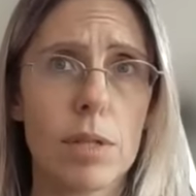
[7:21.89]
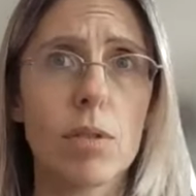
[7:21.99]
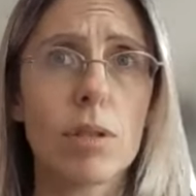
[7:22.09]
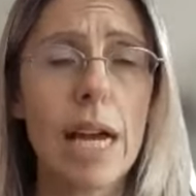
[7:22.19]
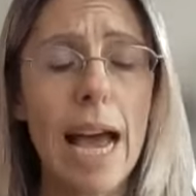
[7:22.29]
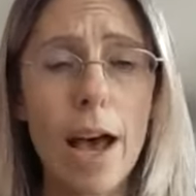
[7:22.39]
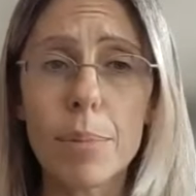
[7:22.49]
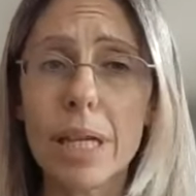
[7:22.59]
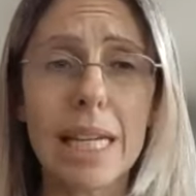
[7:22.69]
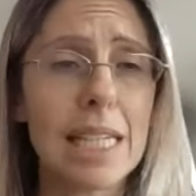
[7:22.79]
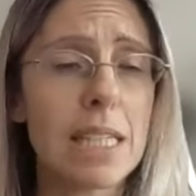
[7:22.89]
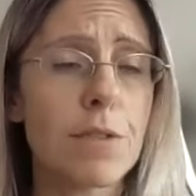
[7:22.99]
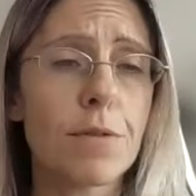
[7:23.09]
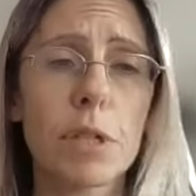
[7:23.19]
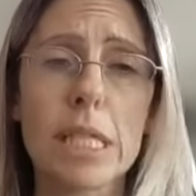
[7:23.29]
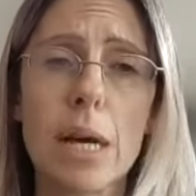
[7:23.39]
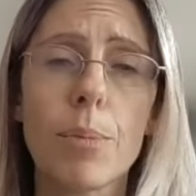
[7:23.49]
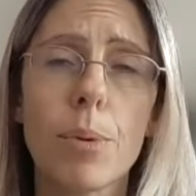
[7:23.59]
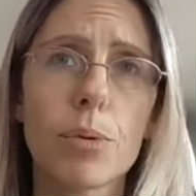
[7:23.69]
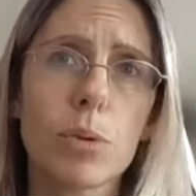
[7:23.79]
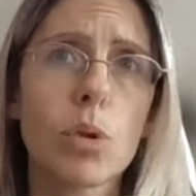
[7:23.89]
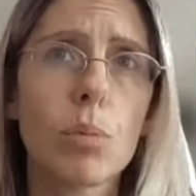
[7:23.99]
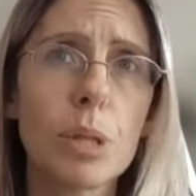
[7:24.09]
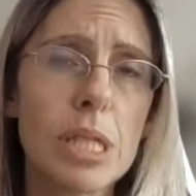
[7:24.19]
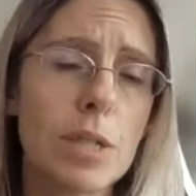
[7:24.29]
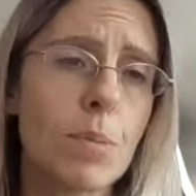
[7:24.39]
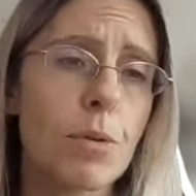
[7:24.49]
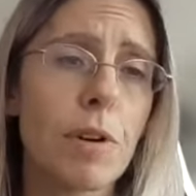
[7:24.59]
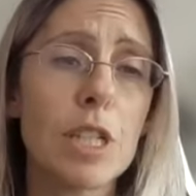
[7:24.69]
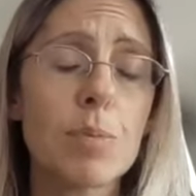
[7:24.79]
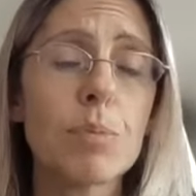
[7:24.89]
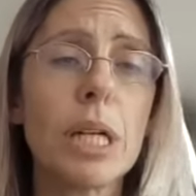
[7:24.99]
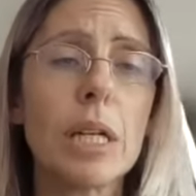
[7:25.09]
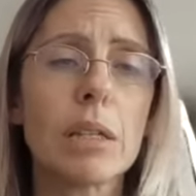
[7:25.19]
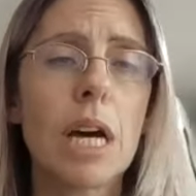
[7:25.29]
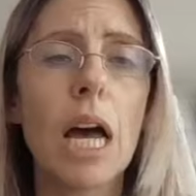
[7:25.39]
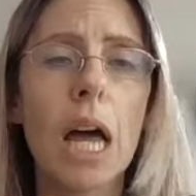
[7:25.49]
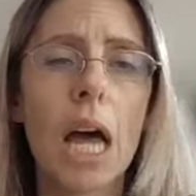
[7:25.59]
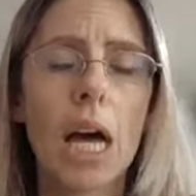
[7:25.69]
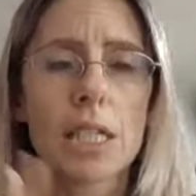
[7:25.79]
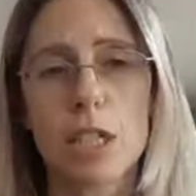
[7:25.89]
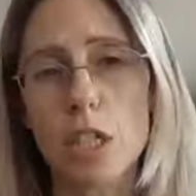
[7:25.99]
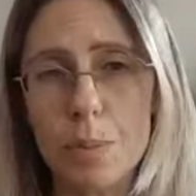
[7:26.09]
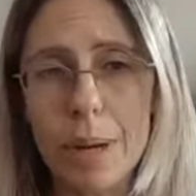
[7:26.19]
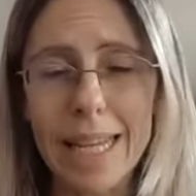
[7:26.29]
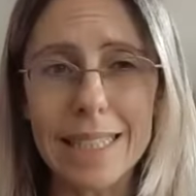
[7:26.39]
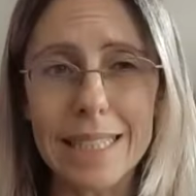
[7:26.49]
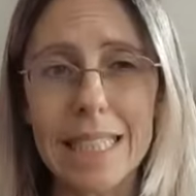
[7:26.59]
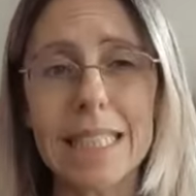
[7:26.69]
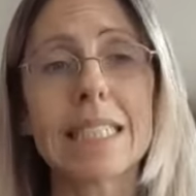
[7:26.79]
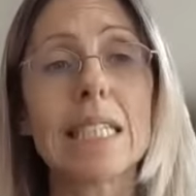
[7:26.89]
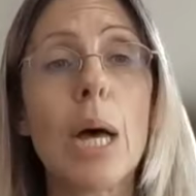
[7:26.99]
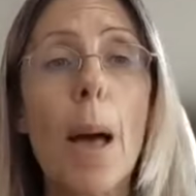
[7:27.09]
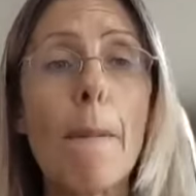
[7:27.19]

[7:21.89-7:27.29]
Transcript: So there have been cases, for example, Google business profiles being suspended